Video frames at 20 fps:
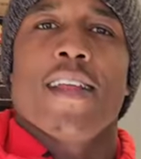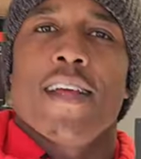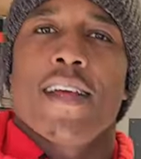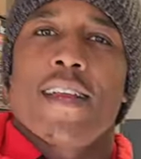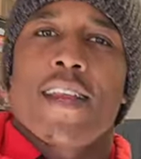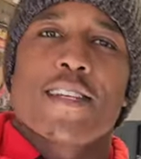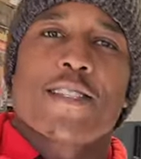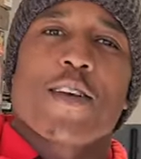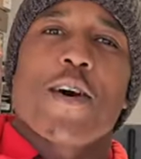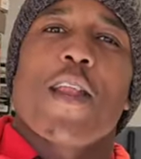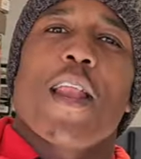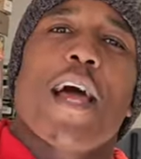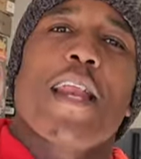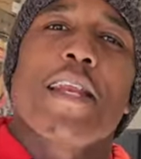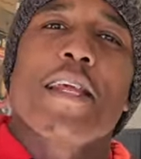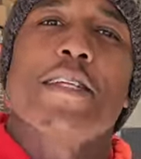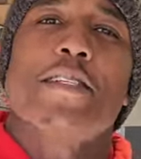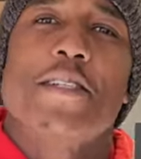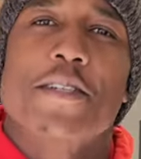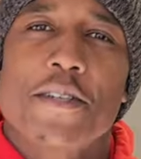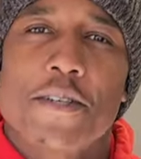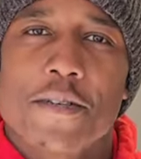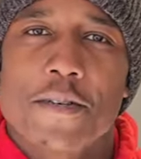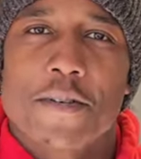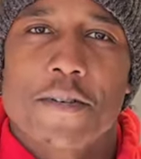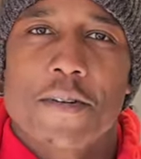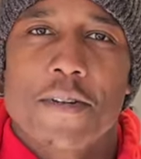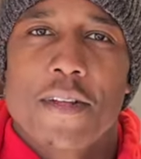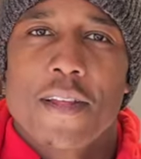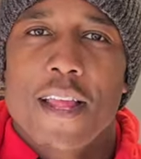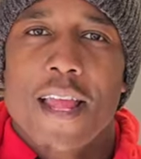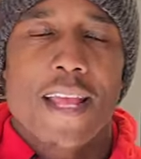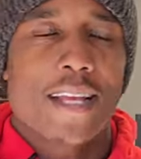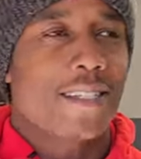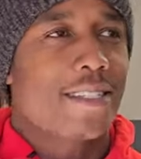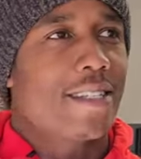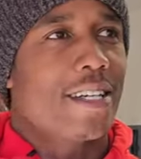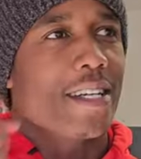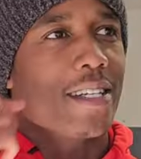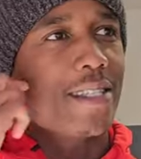That's all I need to do is
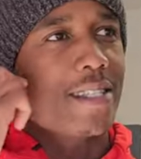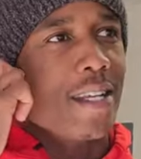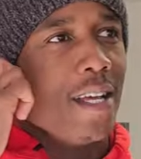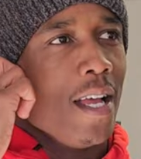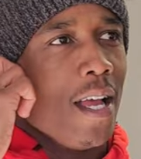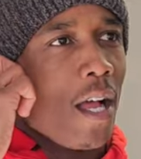just